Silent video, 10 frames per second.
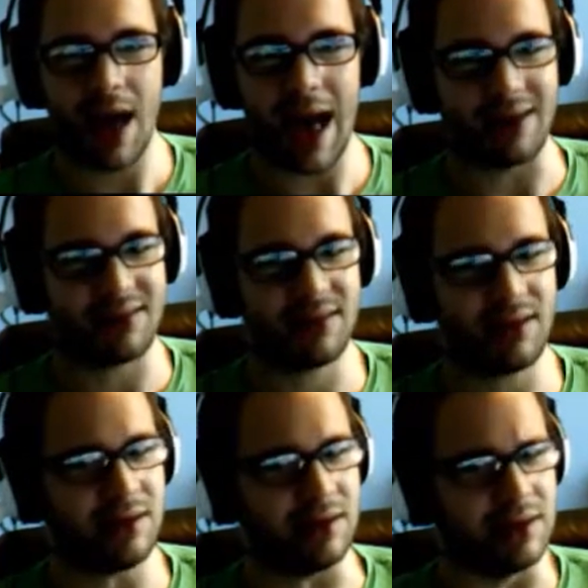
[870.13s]
I
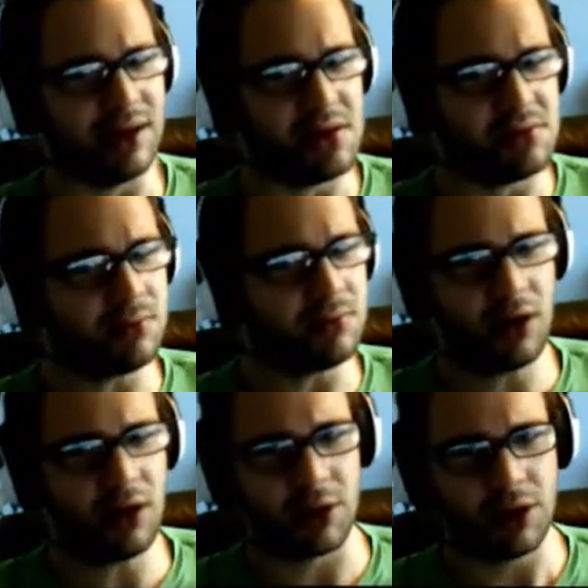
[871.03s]
see.
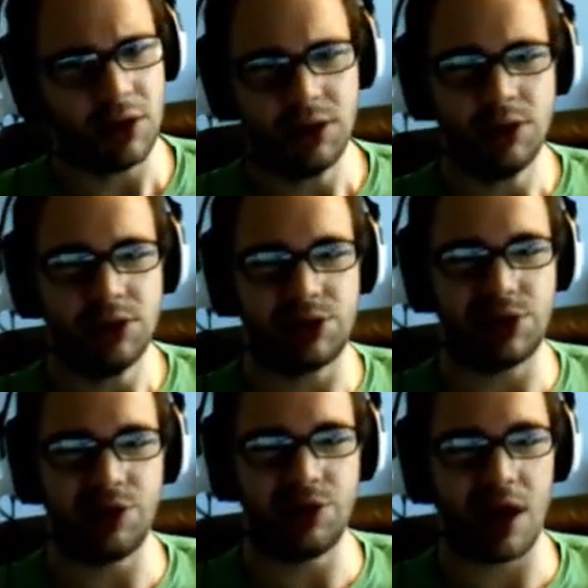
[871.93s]
Mom, do you not